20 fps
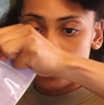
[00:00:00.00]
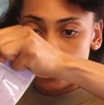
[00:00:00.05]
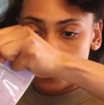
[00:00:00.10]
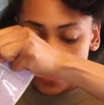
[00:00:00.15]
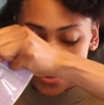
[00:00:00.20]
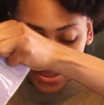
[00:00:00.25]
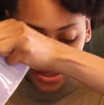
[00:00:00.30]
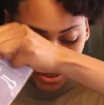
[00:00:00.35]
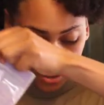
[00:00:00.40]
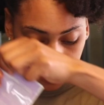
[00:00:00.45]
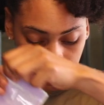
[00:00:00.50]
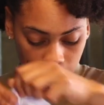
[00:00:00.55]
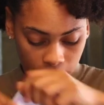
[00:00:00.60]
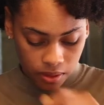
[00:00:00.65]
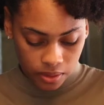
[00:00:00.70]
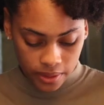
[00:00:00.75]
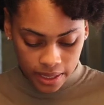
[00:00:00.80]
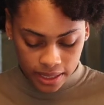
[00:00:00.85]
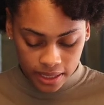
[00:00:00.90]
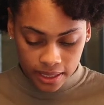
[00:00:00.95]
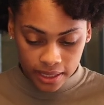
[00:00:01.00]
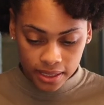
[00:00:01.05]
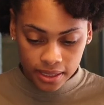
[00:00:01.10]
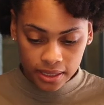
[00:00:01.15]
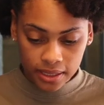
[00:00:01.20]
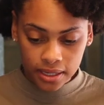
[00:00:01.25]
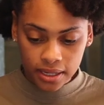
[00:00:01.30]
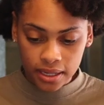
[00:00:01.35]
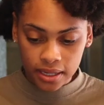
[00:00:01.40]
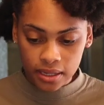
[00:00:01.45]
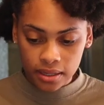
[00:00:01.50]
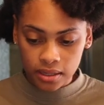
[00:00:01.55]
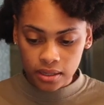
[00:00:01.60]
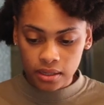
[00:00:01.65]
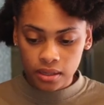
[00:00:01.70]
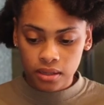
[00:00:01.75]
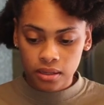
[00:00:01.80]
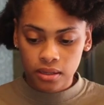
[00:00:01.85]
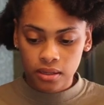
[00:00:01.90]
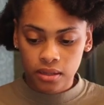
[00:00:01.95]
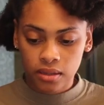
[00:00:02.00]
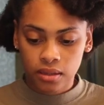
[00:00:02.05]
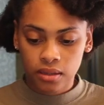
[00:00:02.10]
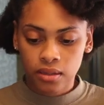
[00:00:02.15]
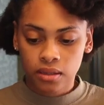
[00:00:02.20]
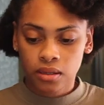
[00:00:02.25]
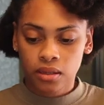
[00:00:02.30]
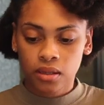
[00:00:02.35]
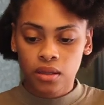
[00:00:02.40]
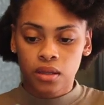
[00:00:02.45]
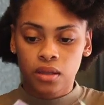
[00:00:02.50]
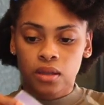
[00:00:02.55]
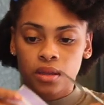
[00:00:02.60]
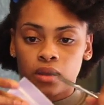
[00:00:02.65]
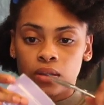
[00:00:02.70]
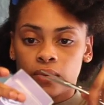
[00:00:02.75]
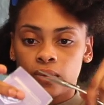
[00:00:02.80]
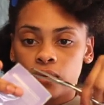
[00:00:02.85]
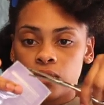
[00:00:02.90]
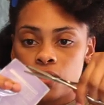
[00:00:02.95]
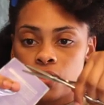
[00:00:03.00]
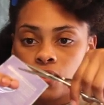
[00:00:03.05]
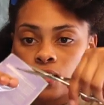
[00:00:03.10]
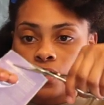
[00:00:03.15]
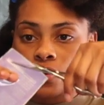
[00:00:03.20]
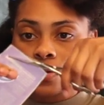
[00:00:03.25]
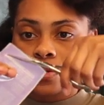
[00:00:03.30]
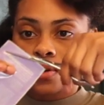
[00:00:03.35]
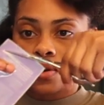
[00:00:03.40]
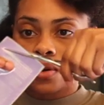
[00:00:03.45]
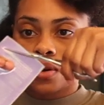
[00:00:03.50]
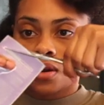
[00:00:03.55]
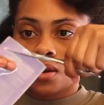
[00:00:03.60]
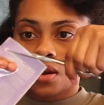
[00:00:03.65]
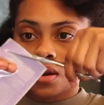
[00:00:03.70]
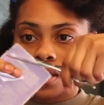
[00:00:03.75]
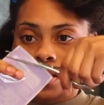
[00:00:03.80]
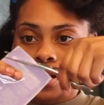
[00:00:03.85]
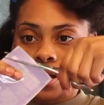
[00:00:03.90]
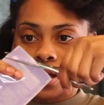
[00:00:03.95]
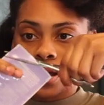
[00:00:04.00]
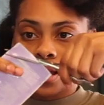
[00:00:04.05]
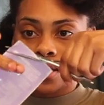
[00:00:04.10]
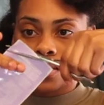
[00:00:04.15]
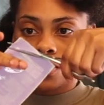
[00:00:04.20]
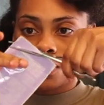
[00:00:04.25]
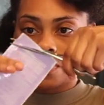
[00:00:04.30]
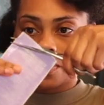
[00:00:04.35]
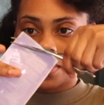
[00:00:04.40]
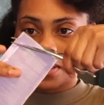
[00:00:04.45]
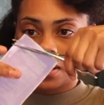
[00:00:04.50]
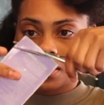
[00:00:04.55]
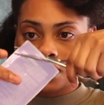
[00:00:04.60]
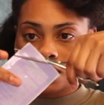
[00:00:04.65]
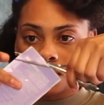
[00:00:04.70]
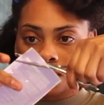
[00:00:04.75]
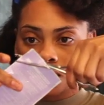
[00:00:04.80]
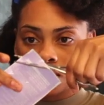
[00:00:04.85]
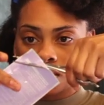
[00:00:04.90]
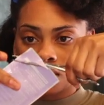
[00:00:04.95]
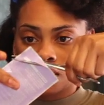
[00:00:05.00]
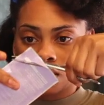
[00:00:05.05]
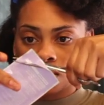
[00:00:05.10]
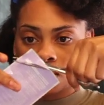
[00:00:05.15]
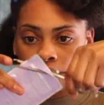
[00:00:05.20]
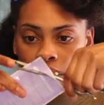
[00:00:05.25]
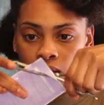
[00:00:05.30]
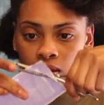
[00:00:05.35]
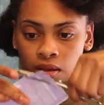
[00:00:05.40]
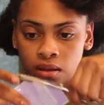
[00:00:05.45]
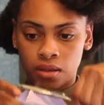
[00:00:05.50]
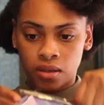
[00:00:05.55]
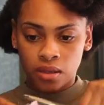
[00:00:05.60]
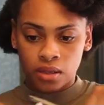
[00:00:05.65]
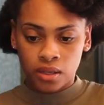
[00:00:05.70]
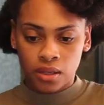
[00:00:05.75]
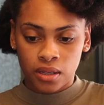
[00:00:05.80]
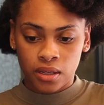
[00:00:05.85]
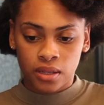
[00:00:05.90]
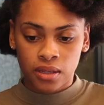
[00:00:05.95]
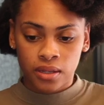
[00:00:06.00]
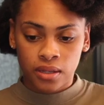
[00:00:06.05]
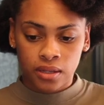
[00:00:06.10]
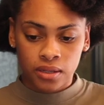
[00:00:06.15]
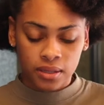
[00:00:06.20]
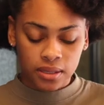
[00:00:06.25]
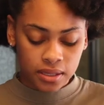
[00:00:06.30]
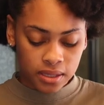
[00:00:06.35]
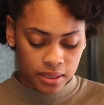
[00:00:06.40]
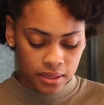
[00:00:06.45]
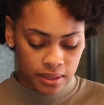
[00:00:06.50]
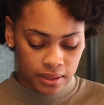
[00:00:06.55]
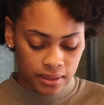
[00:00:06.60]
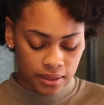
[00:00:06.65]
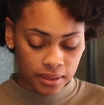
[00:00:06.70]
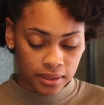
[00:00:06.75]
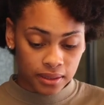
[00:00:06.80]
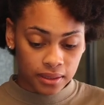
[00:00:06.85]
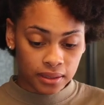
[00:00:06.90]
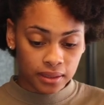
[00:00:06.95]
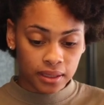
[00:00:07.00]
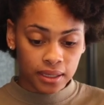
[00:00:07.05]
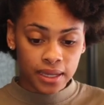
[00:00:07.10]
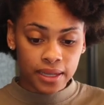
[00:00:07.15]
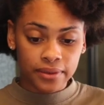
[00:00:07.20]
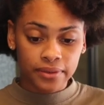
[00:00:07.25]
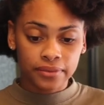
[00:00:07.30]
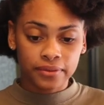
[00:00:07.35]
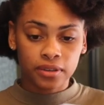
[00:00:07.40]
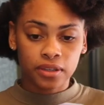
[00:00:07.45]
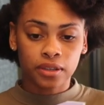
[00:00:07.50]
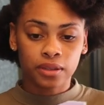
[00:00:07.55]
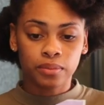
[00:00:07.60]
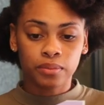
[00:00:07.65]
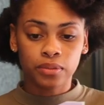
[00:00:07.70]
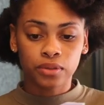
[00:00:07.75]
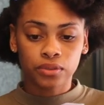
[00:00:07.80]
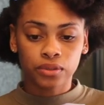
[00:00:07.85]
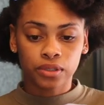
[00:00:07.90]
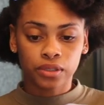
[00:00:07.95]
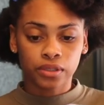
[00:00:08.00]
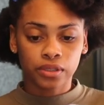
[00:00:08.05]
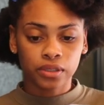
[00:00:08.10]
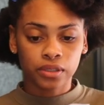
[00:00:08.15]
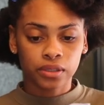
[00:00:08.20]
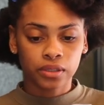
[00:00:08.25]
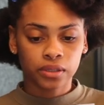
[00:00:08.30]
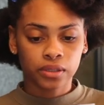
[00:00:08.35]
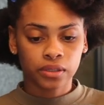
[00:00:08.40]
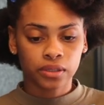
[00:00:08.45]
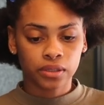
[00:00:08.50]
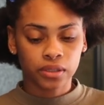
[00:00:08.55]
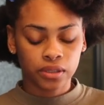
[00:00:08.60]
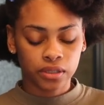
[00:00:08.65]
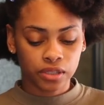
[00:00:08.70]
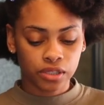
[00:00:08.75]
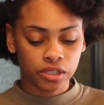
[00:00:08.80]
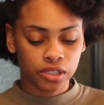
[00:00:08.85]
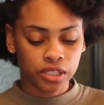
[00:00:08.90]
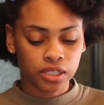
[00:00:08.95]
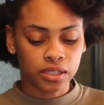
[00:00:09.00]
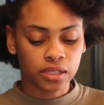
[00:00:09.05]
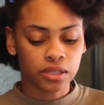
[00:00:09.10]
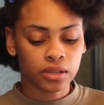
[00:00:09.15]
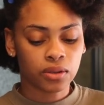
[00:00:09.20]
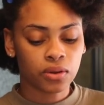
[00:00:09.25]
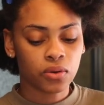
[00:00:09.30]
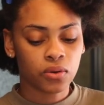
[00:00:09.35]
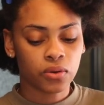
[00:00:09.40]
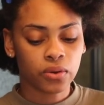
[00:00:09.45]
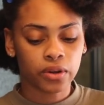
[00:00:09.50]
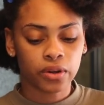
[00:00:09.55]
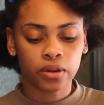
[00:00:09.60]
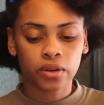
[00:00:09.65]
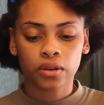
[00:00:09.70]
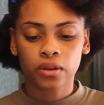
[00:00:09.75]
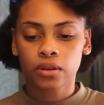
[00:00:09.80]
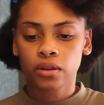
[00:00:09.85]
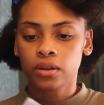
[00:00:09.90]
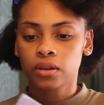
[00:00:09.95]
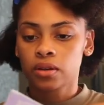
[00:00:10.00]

open this up. Uh oh, I think I need to cut it. We're gonna cut open this lift booster just in the corner.